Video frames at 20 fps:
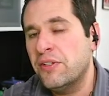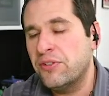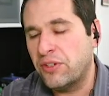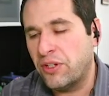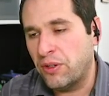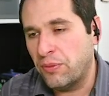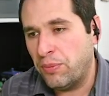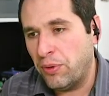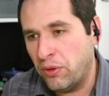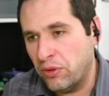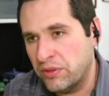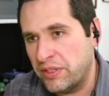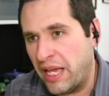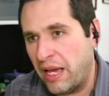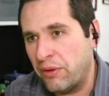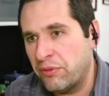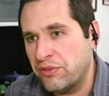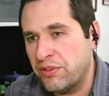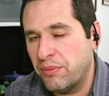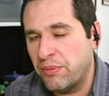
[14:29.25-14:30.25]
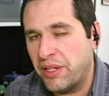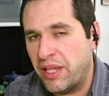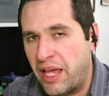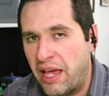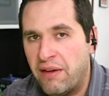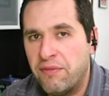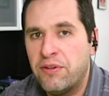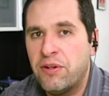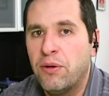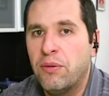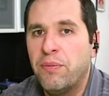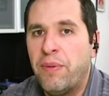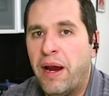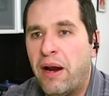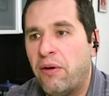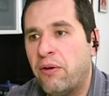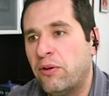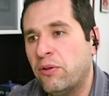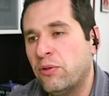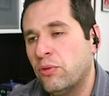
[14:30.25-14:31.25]
It's going to pull down some of the heavier
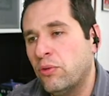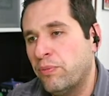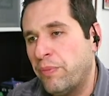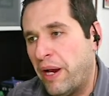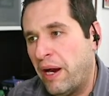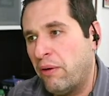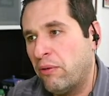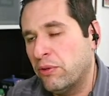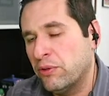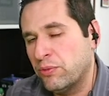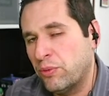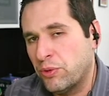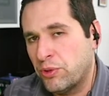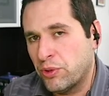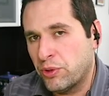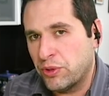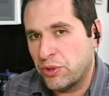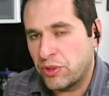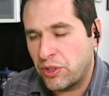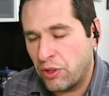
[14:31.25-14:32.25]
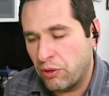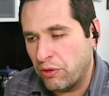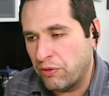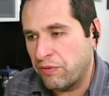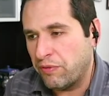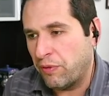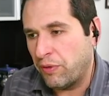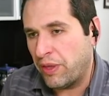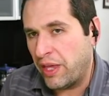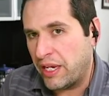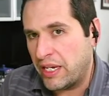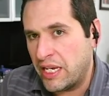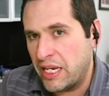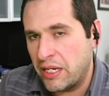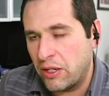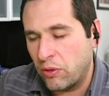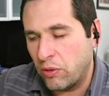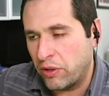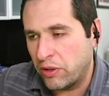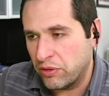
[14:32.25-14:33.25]
barrel barrels, which is good for that
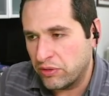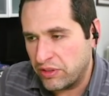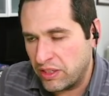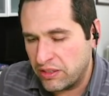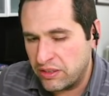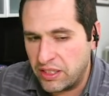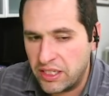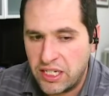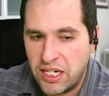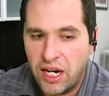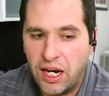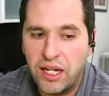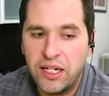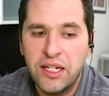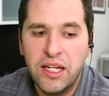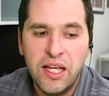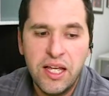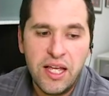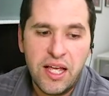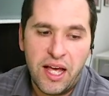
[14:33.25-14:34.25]
heating oil disty cut.